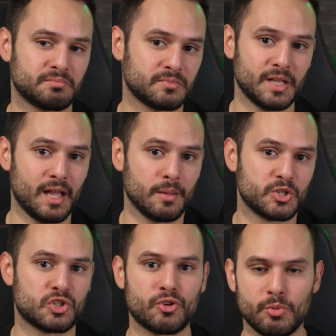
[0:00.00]
yeah, let me
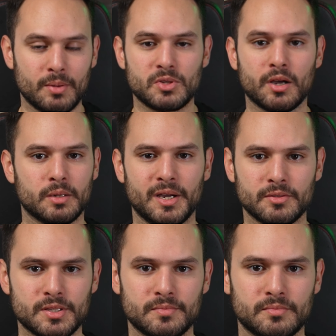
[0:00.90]
just show you what I'm talking
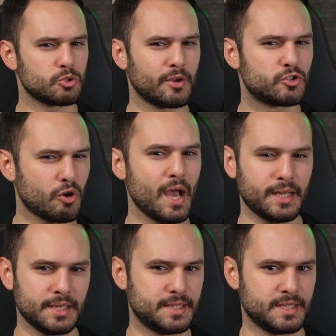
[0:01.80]
about. So I've tried
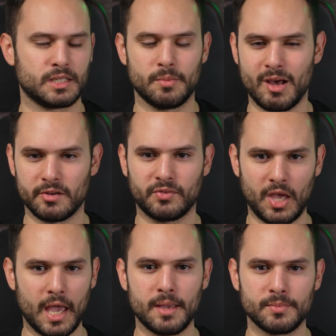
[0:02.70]
a decent amount of
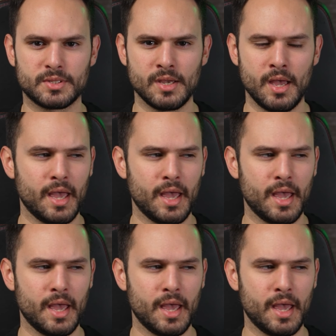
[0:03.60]
games,